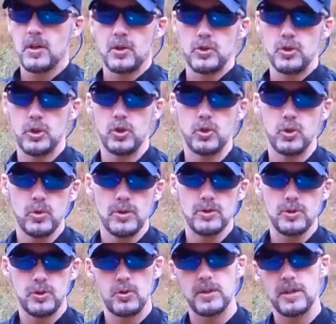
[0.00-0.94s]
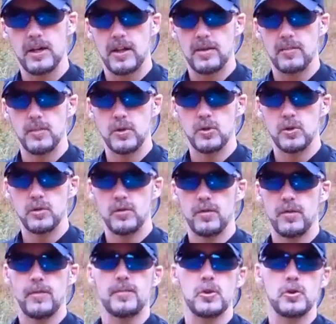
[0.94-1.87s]
You, shooting on the
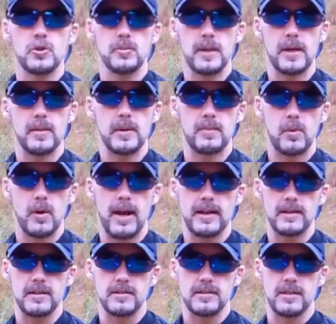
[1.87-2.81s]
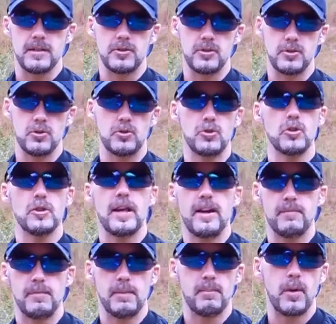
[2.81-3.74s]
move, you should be able to practice this. You should
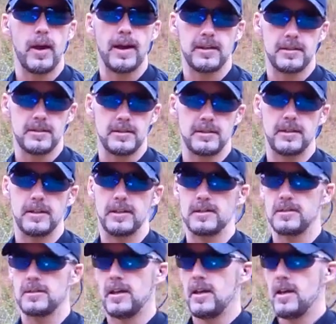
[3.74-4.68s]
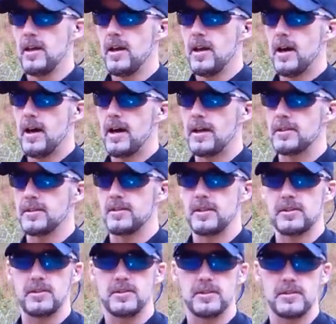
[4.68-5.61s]
have been practicing this.
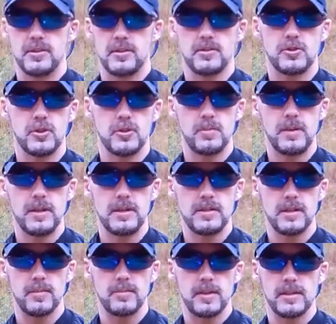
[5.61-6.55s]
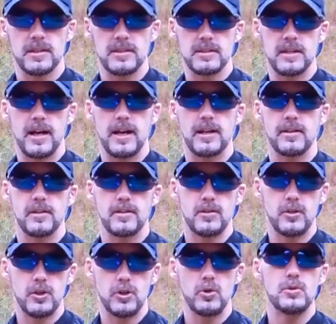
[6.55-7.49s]
This should be something that's not
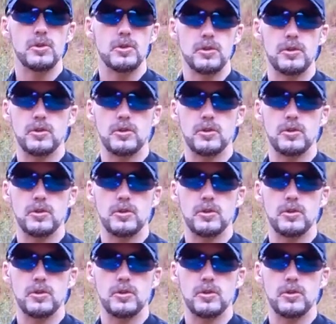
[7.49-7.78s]
new to